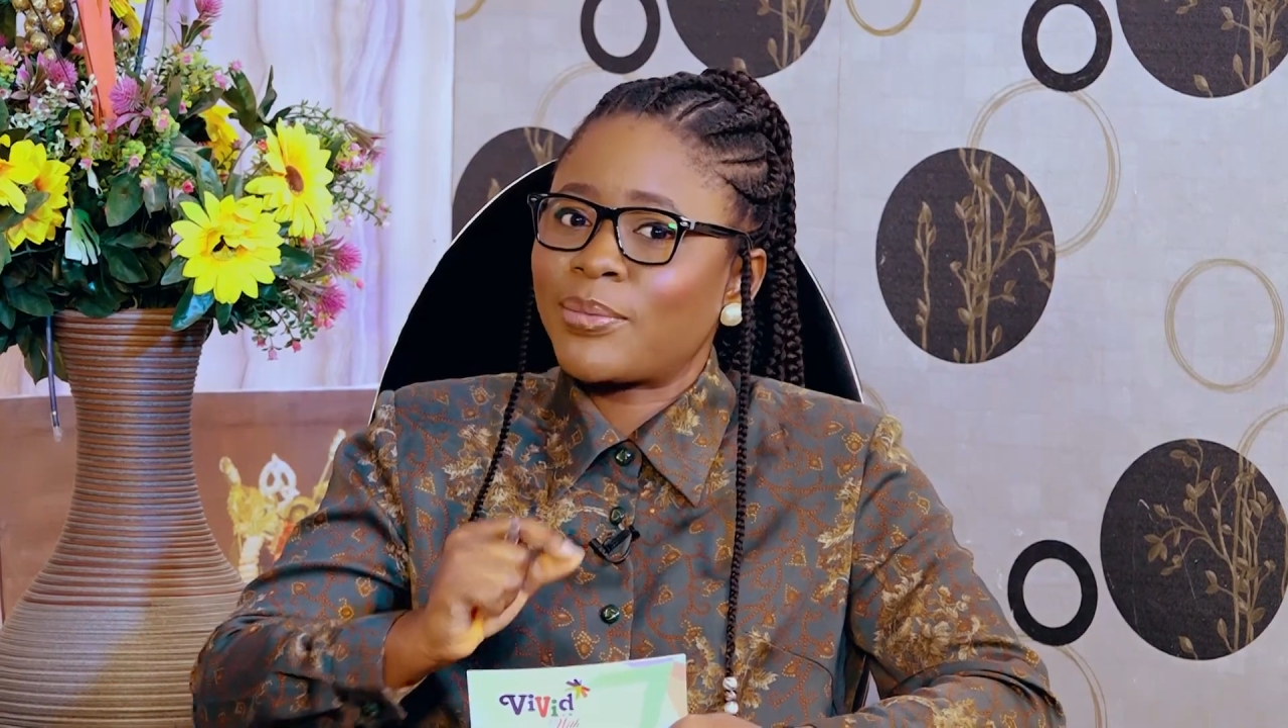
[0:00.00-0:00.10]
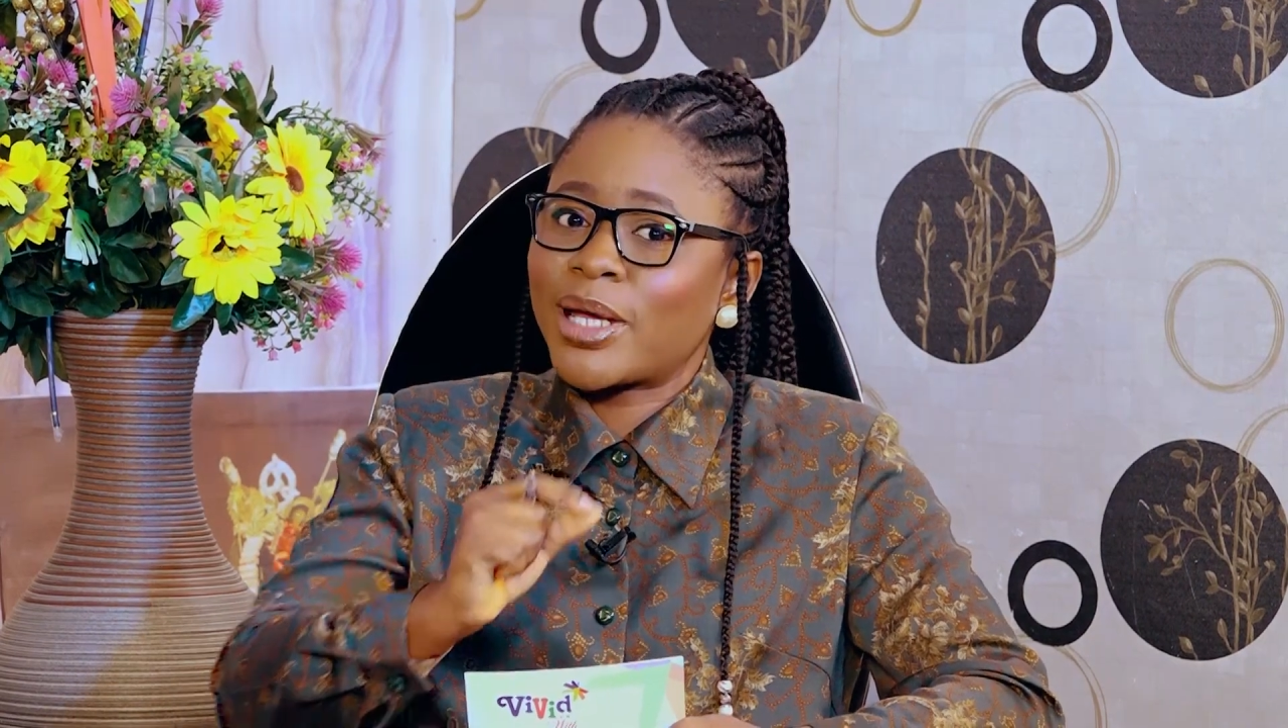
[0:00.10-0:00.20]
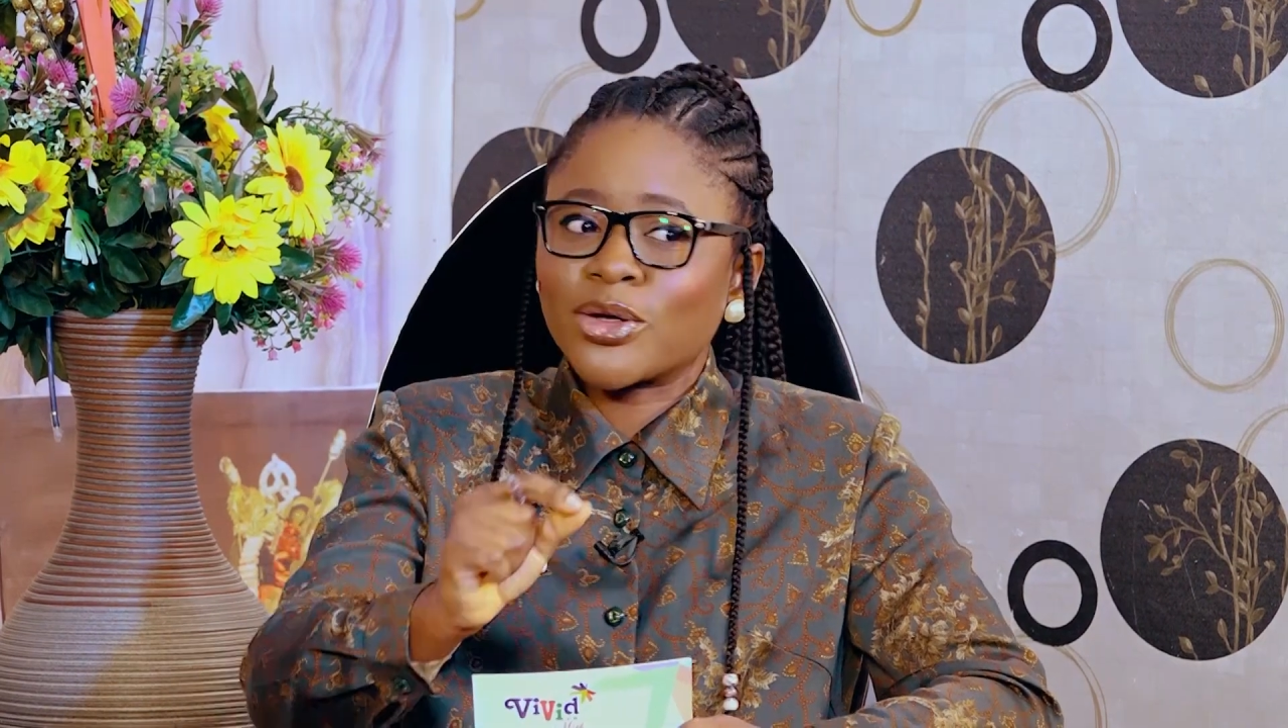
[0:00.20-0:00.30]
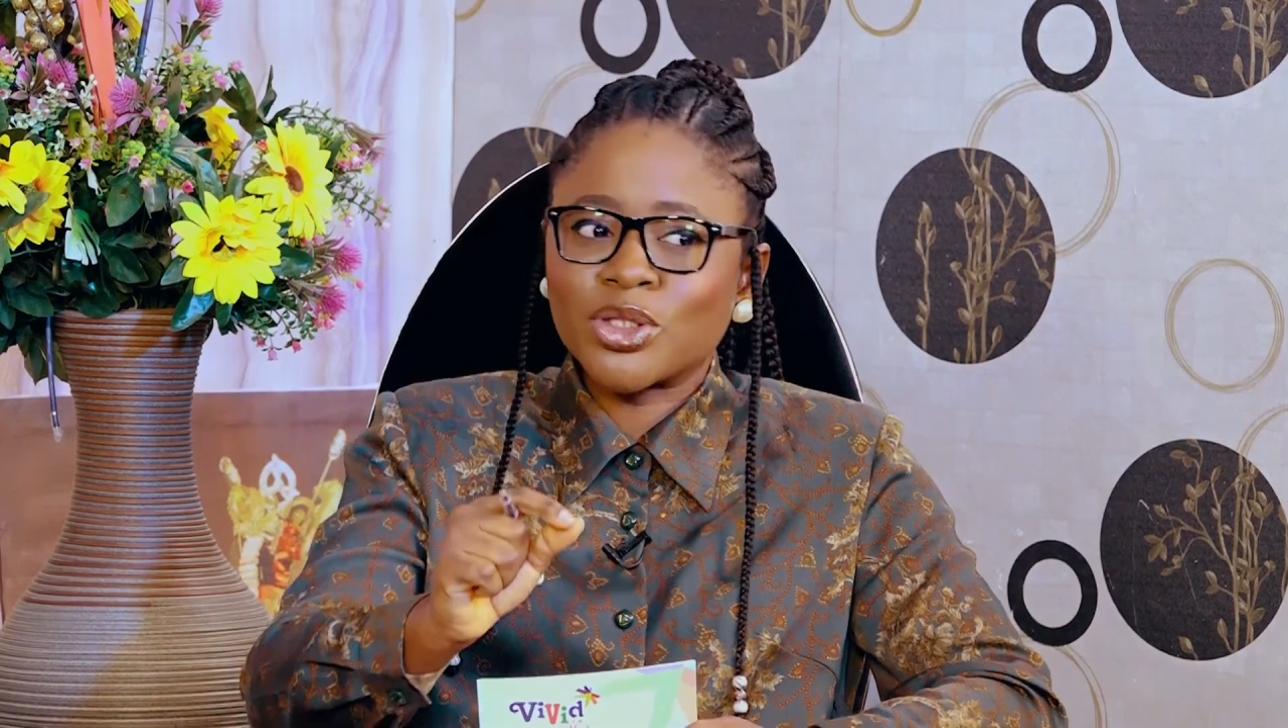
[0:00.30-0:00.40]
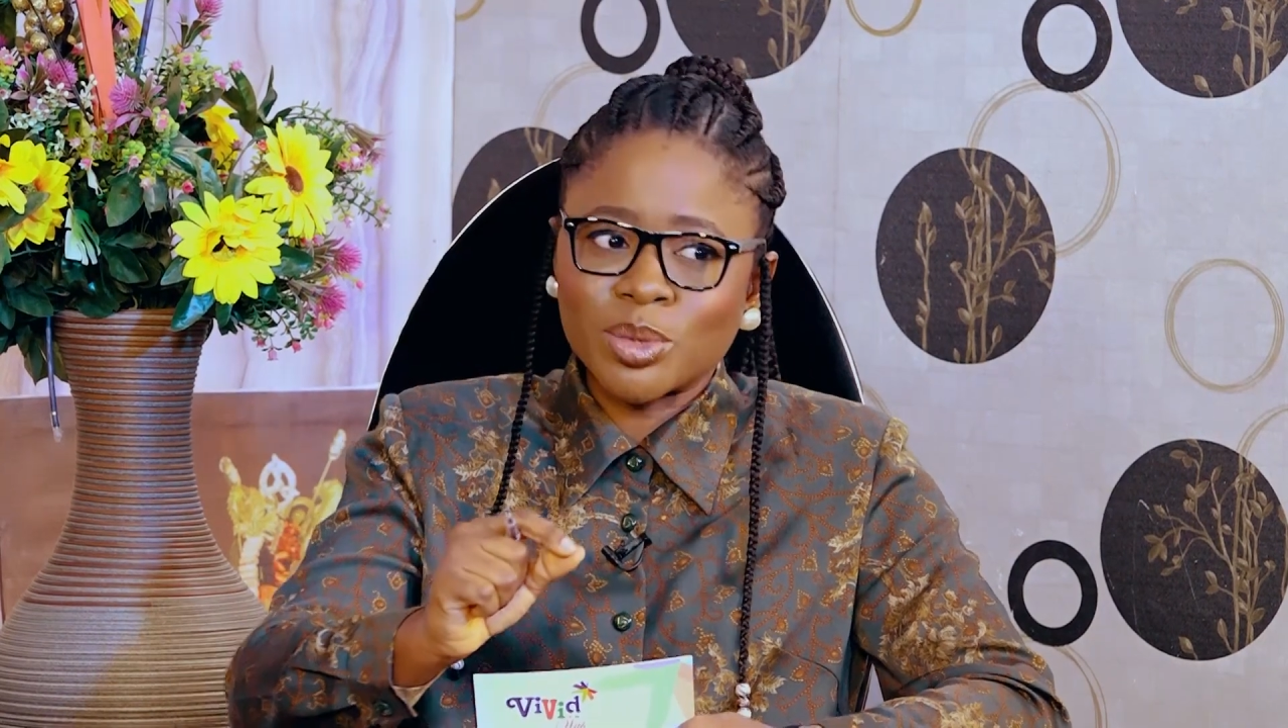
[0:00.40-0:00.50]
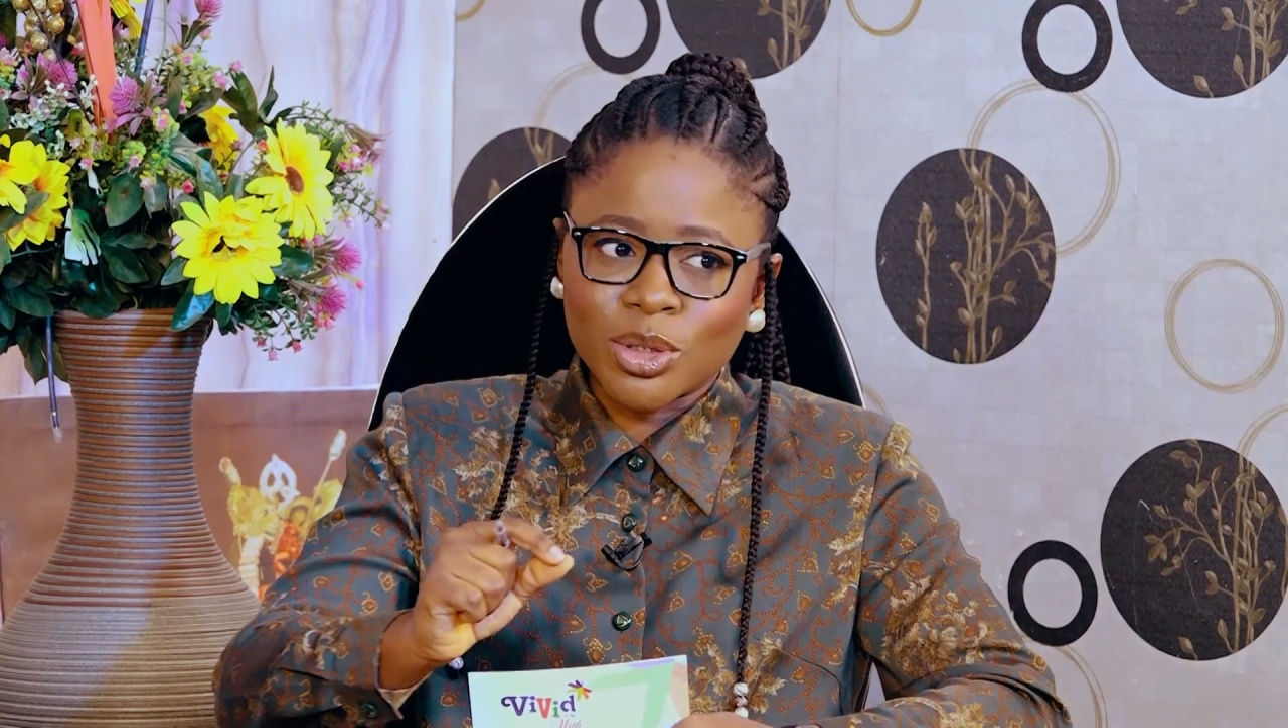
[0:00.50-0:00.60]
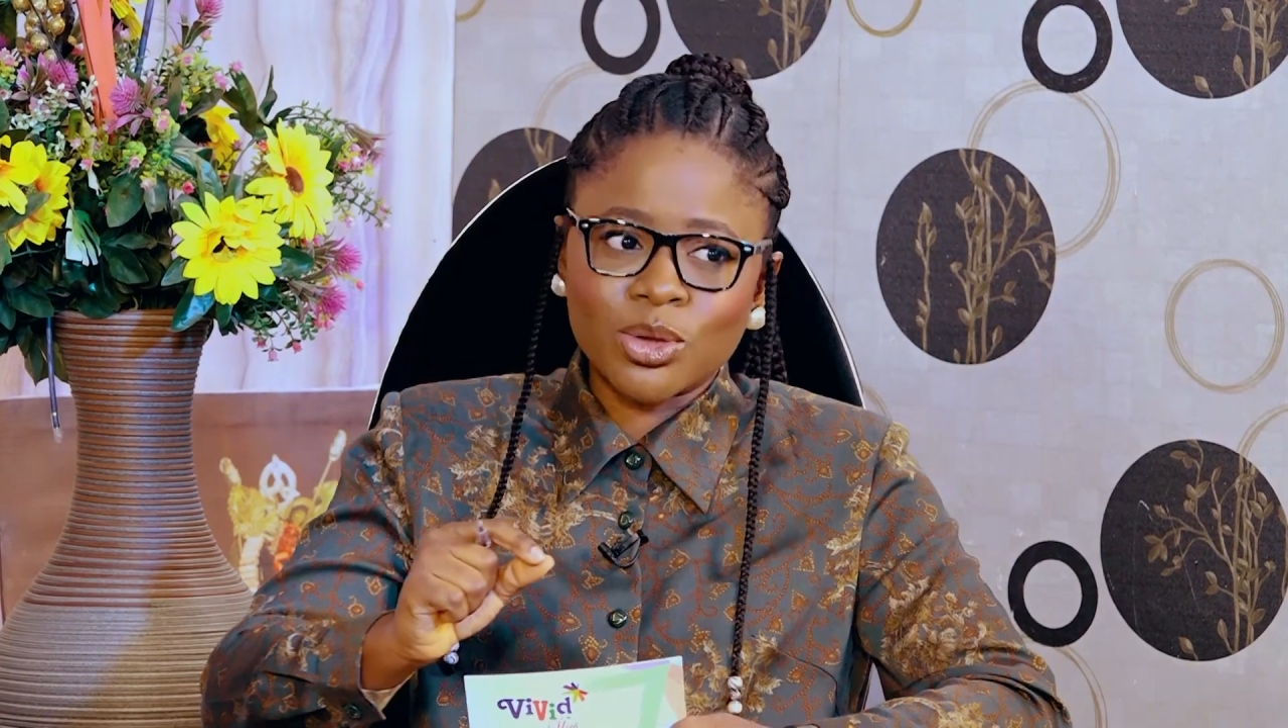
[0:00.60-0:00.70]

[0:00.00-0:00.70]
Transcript: am i going to be